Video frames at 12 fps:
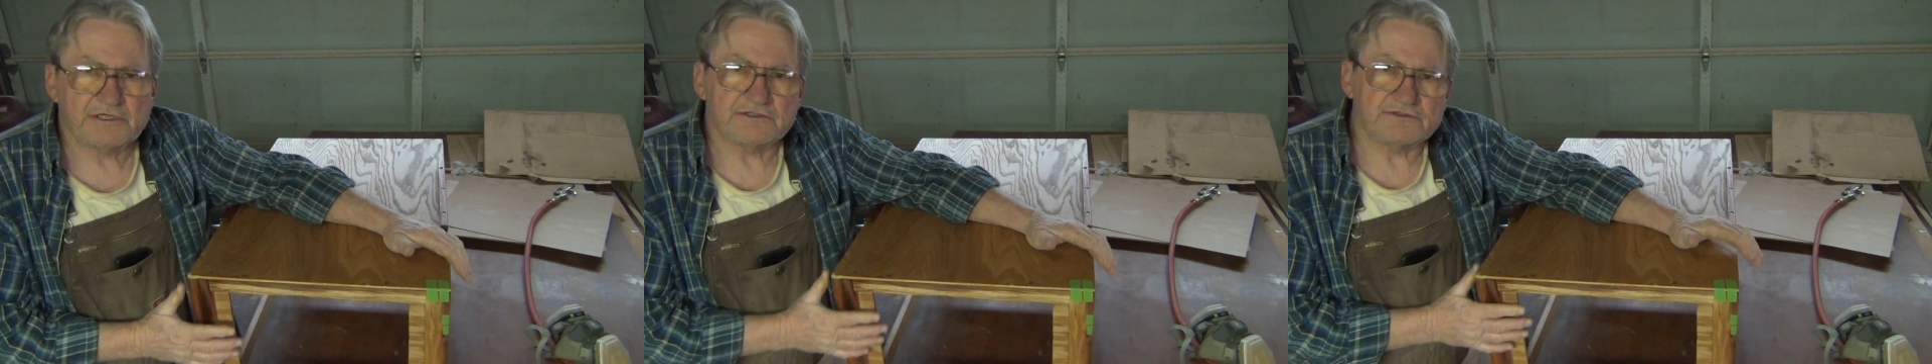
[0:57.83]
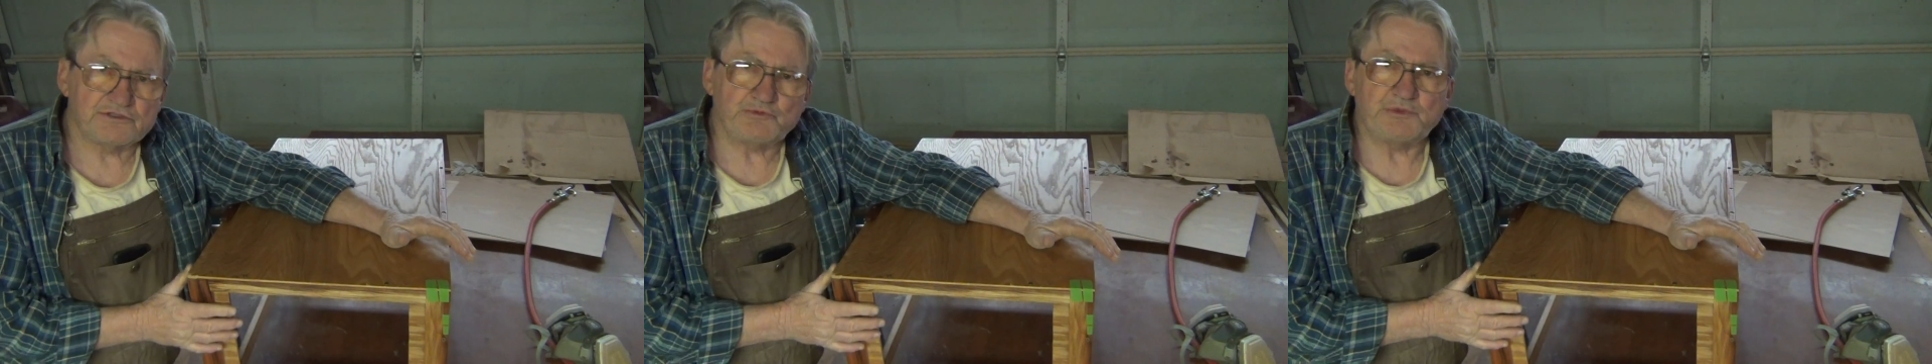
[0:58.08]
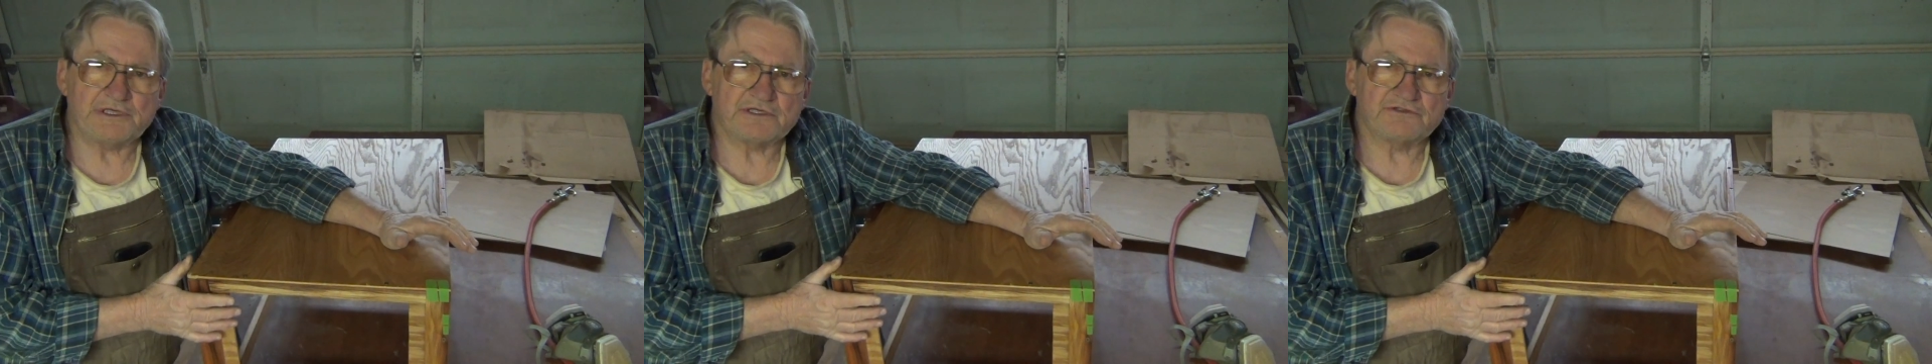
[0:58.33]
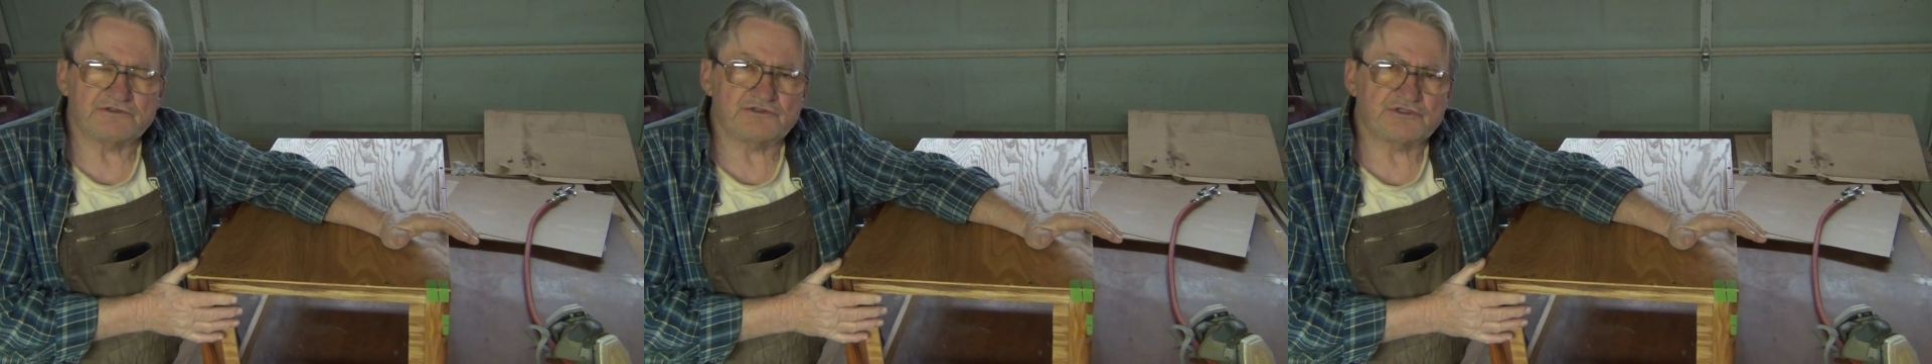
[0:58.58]
because
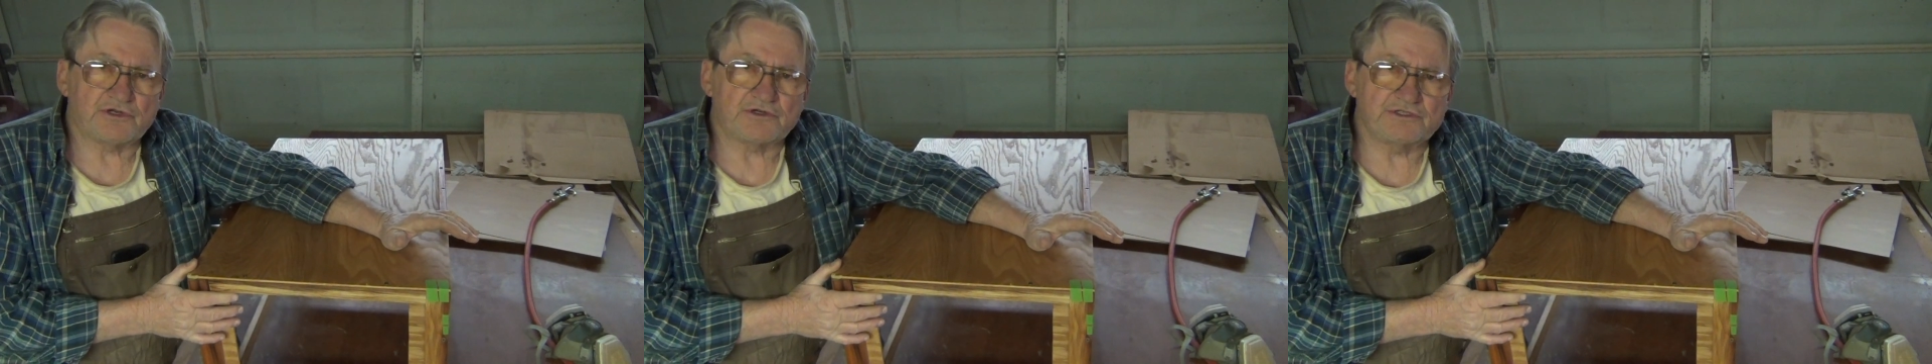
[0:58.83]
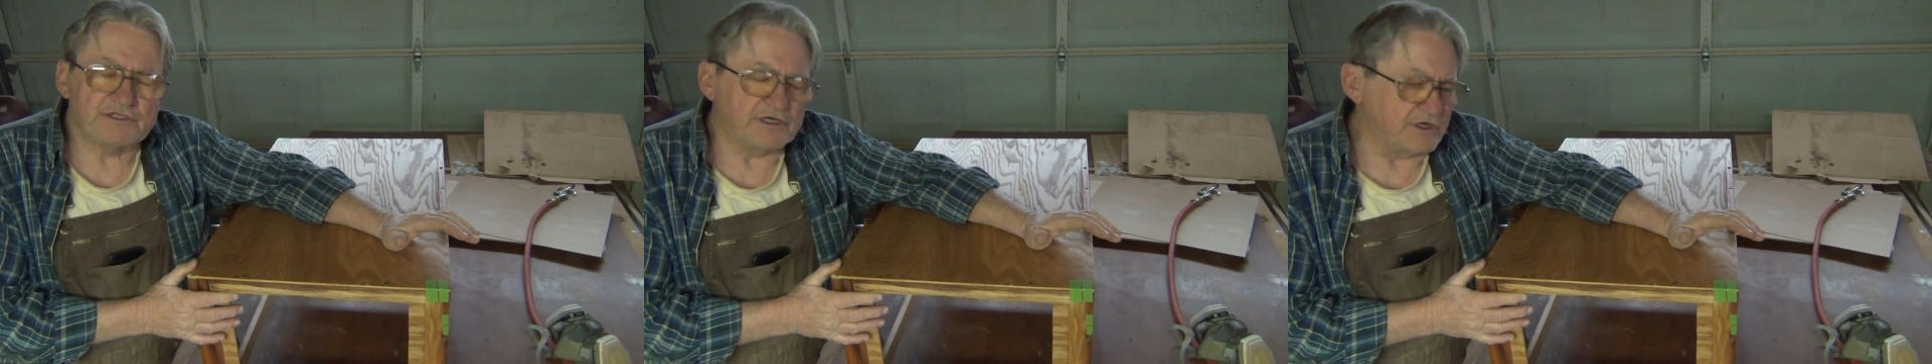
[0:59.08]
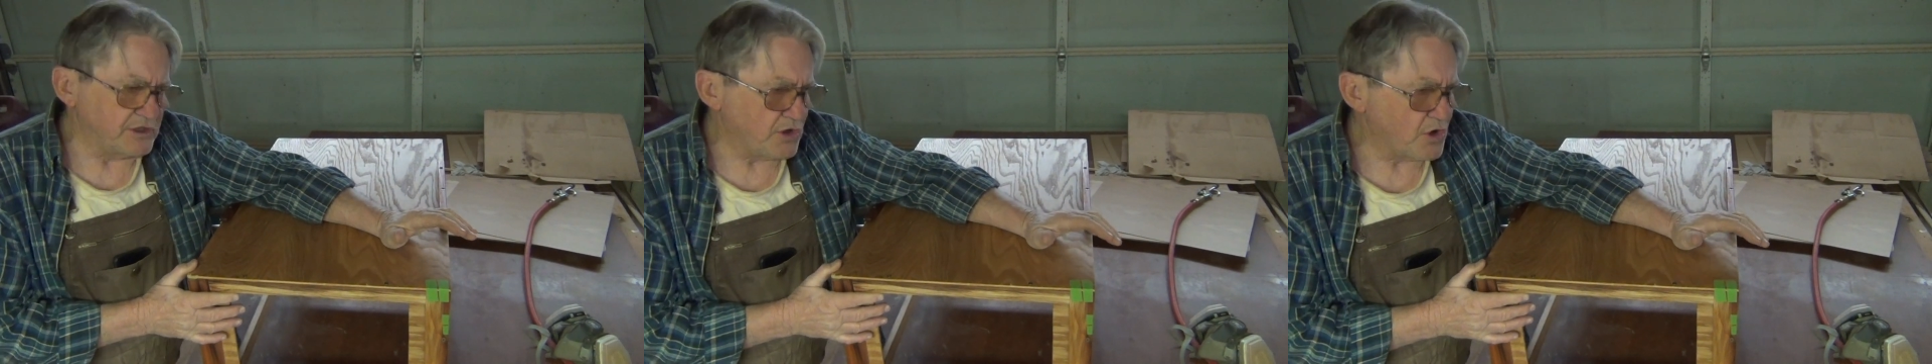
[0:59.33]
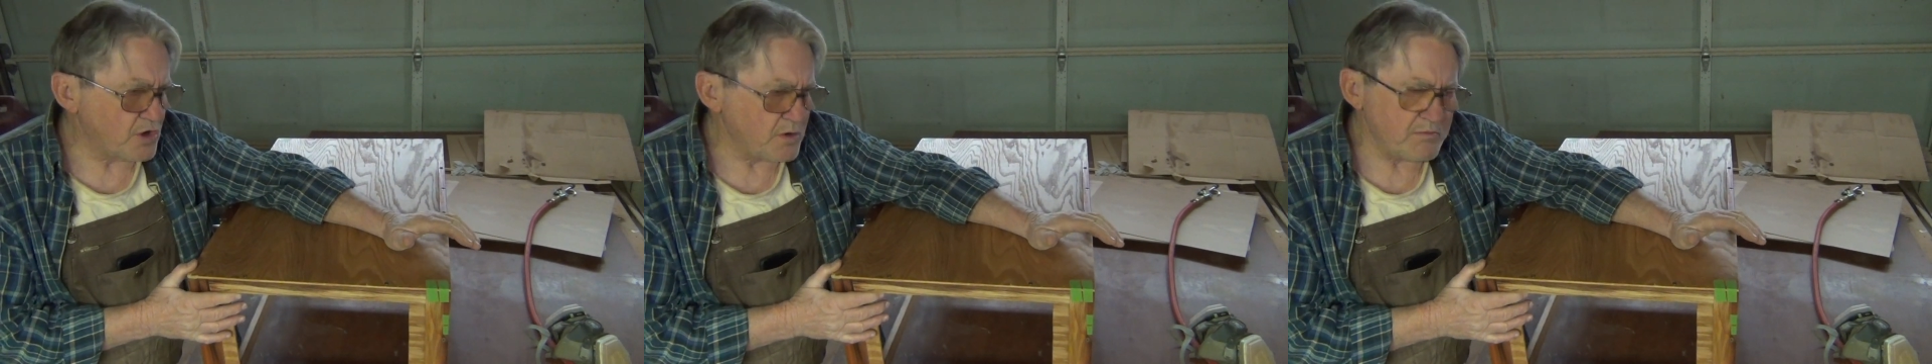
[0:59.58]
UPS is charging an
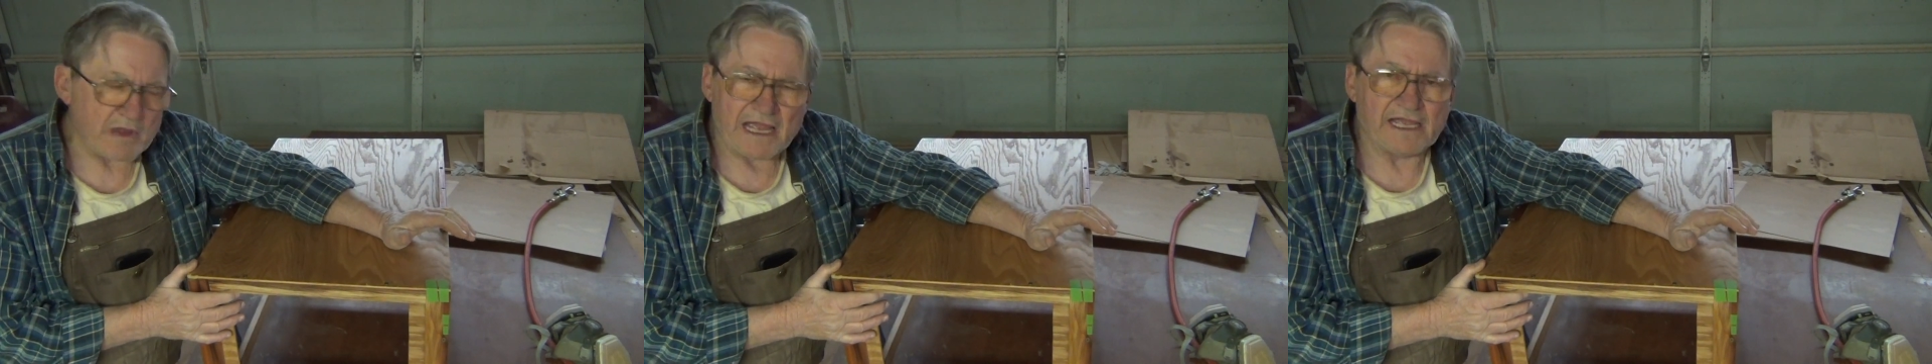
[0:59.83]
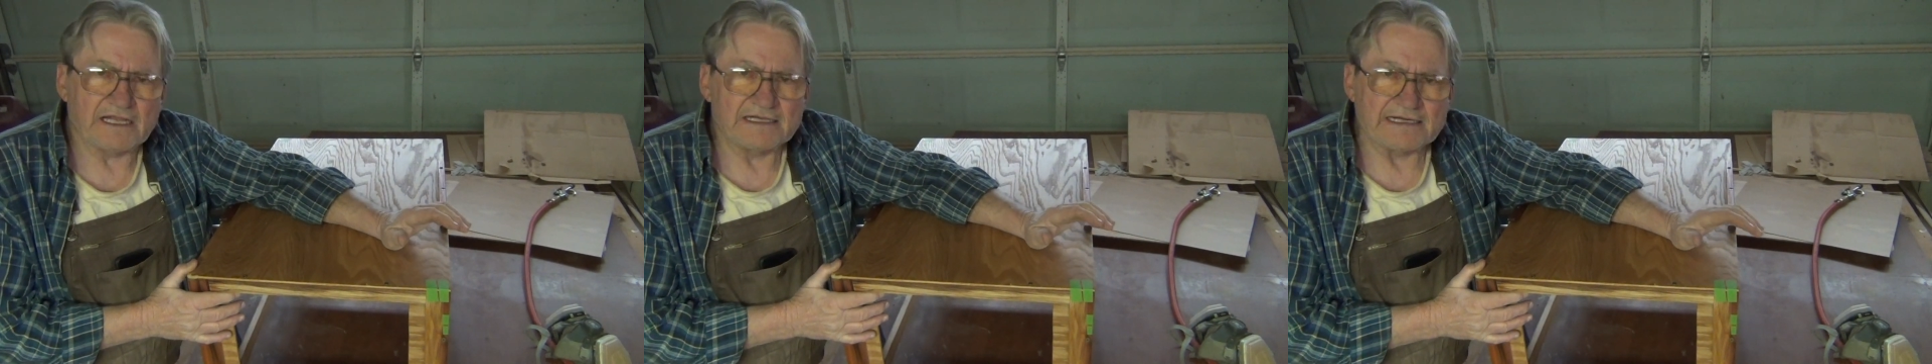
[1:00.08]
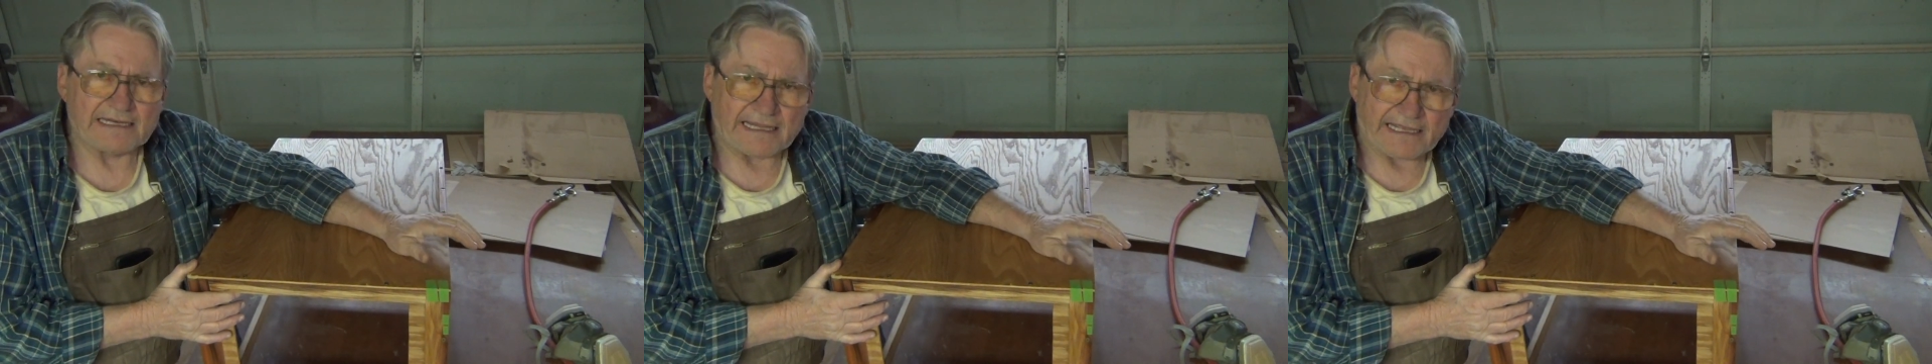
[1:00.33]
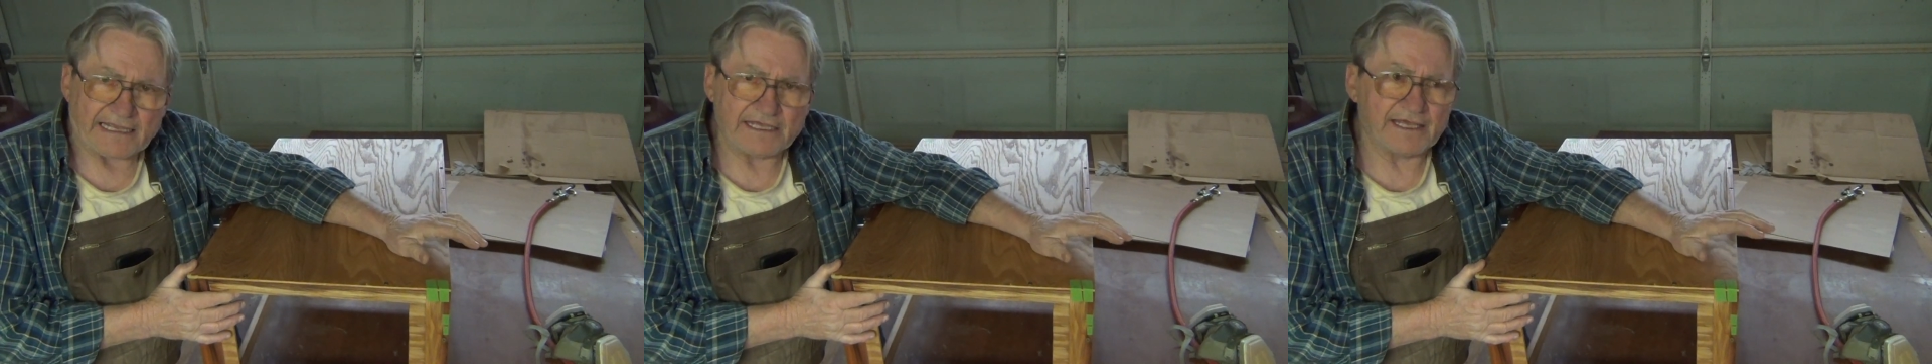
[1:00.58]
arm and a
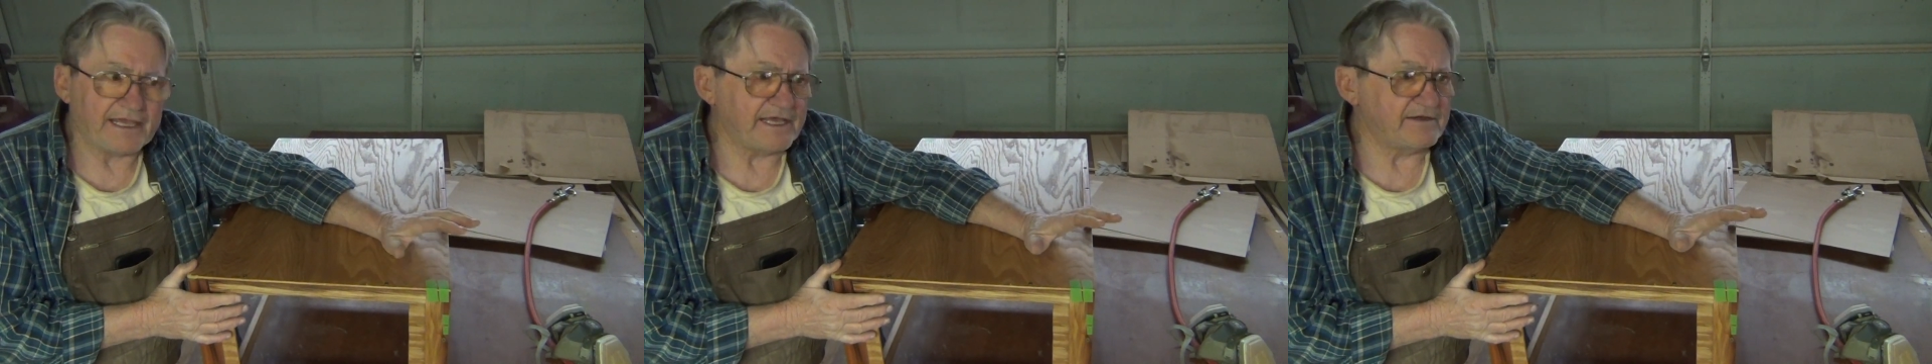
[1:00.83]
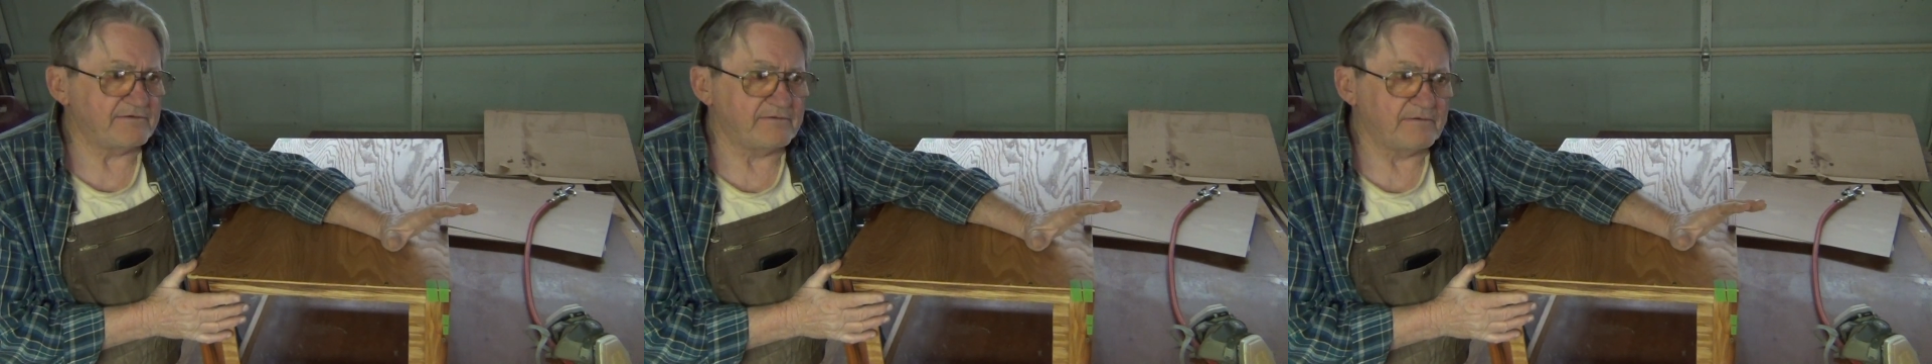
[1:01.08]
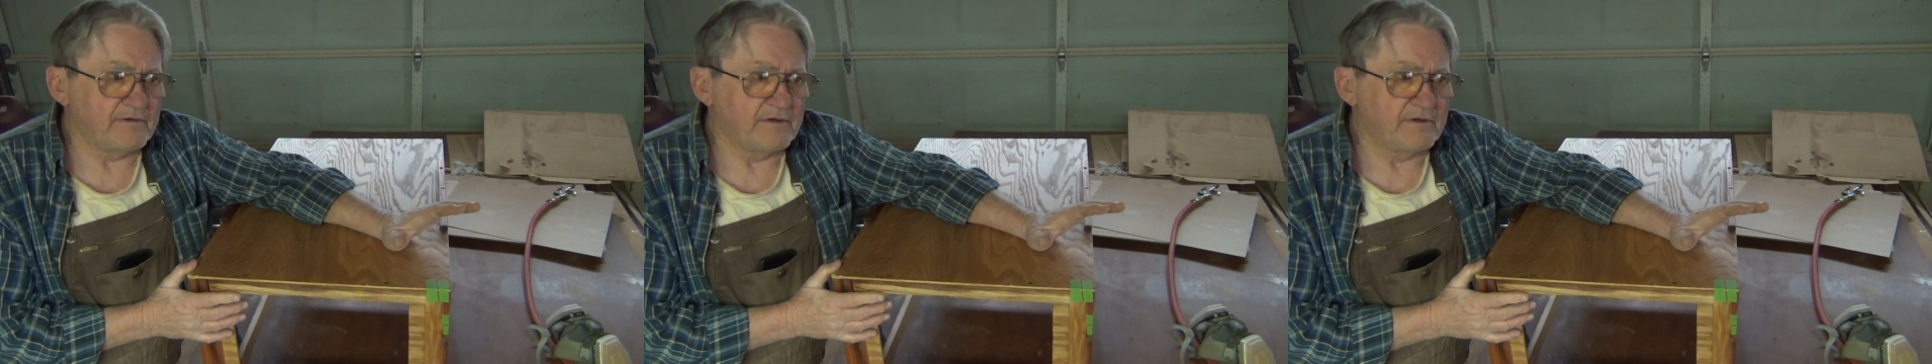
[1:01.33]
leg and